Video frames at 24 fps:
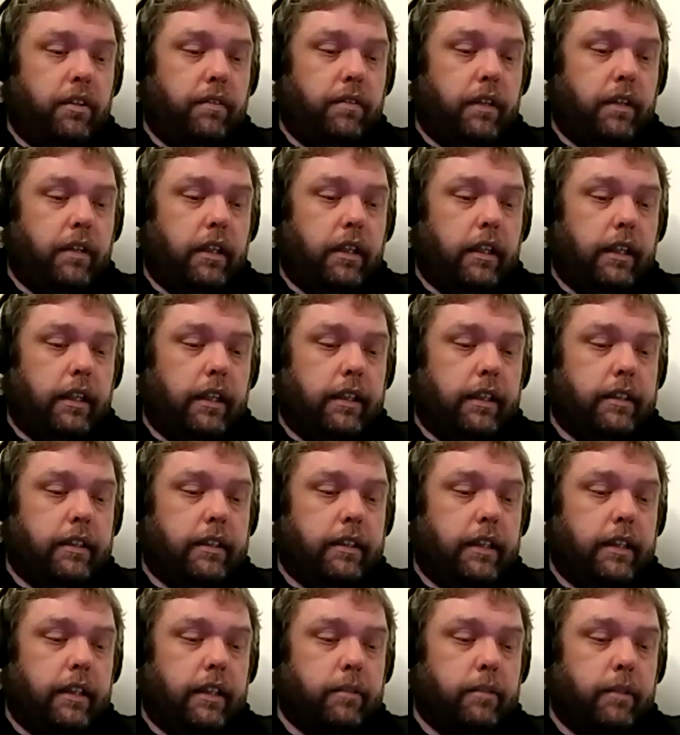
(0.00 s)
I can get the
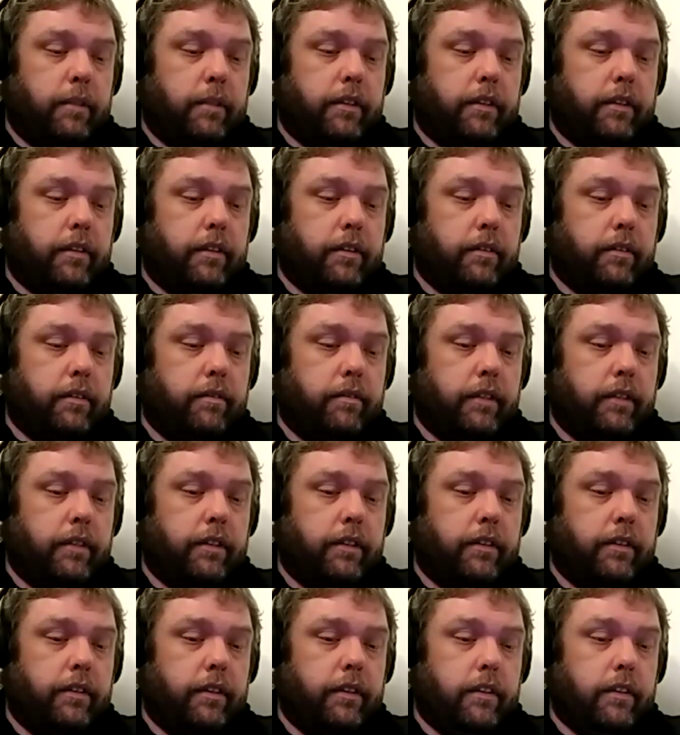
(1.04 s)
text message from
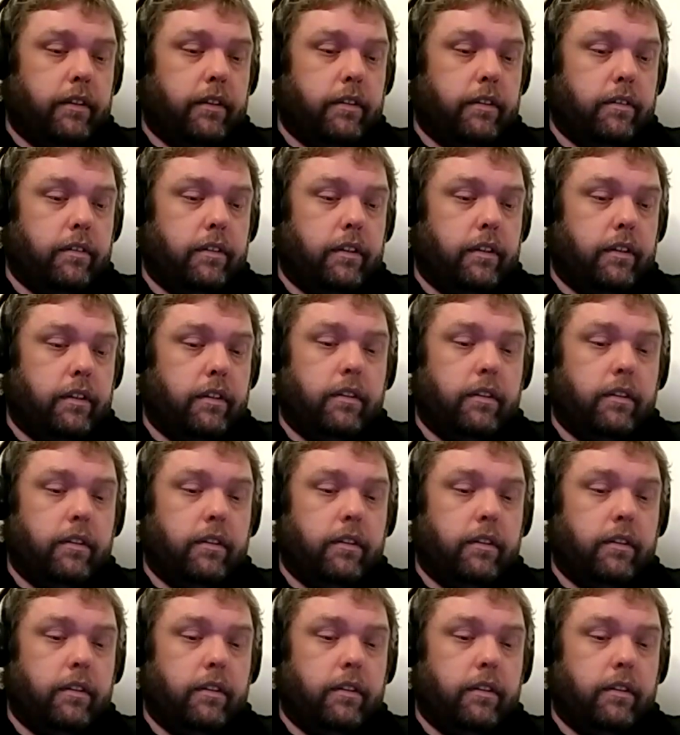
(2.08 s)
Vince here. Let's see.